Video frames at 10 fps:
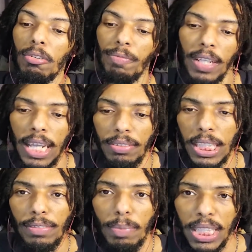fill out
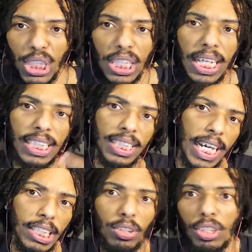the information like the
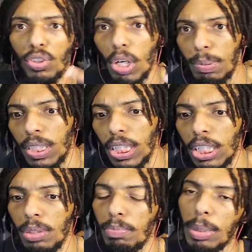title, the description,